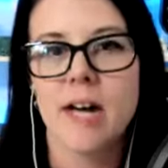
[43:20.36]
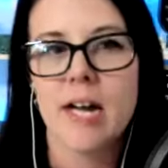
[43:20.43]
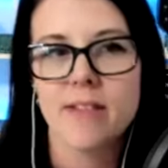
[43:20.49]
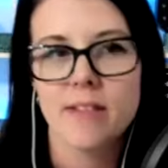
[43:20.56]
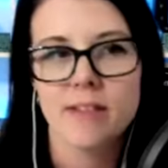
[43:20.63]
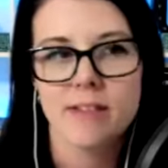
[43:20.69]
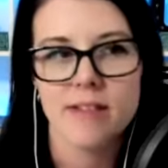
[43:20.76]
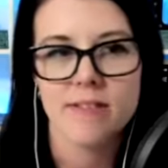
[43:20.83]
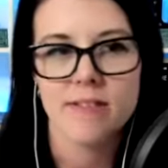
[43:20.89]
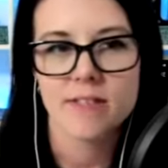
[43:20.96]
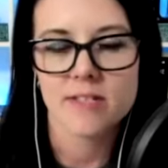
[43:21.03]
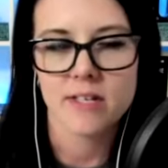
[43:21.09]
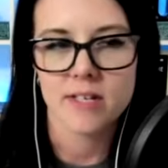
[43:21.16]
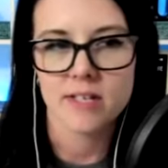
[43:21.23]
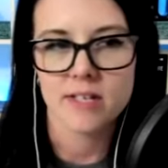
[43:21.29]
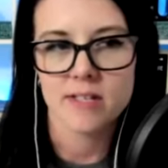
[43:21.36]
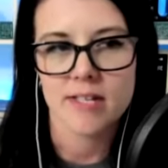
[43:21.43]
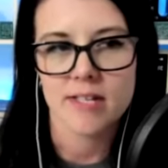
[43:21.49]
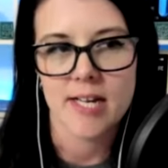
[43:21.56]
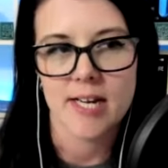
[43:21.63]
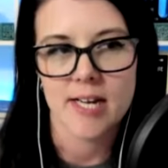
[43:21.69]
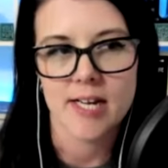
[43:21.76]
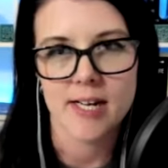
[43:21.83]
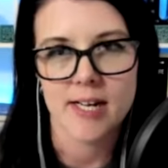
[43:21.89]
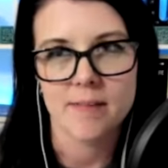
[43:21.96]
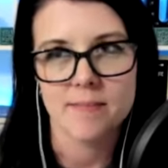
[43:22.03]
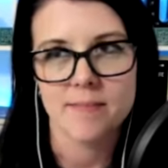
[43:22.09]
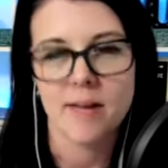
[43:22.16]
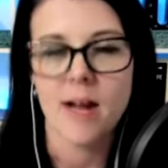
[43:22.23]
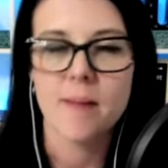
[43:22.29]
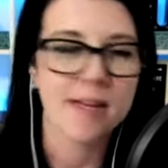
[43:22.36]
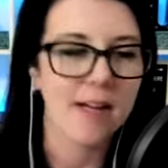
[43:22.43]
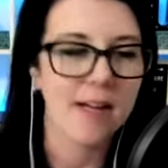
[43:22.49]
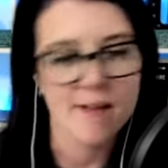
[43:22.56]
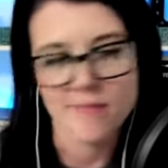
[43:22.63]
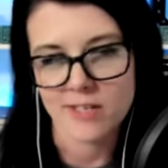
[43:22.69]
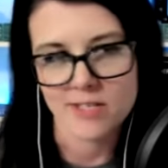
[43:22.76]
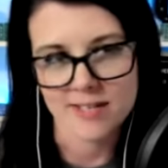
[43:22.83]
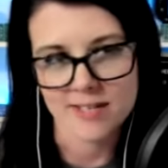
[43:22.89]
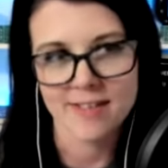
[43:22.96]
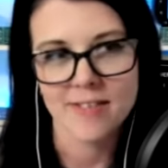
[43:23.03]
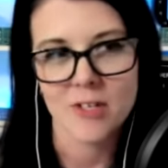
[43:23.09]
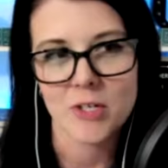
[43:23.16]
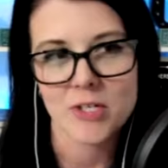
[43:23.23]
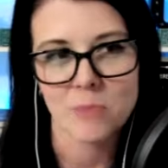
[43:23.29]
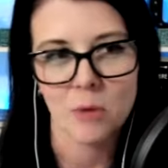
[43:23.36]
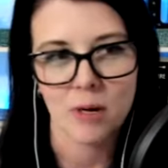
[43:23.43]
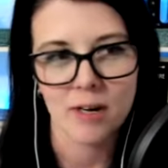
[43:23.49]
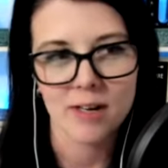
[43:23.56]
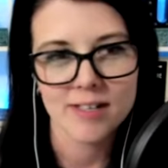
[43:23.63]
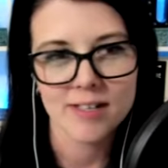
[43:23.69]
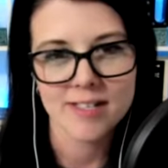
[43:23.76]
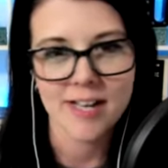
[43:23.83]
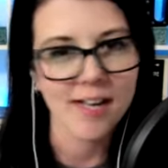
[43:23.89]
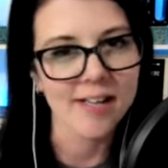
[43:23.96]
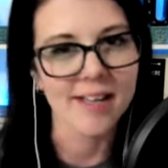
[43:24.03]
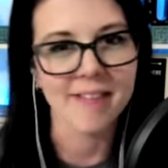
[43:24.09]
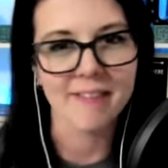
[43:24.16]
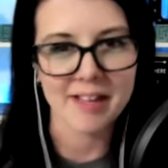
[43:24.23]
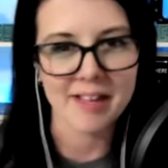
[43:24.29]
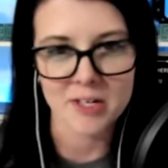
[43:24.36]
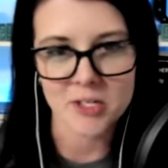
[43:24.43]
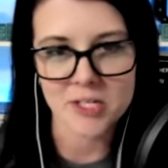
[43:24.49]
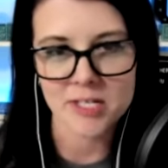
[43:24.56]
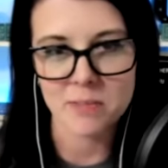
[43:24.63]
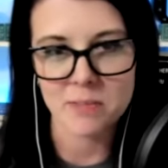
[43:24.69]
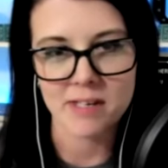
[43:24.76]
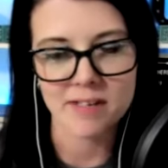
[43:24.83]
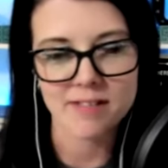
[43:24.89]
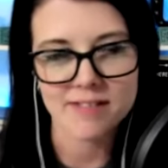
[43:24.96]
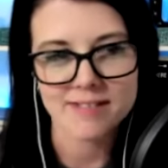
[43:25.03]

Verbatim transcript: I think that feels good. Um, I mean, obviously there's more onion layers to peel,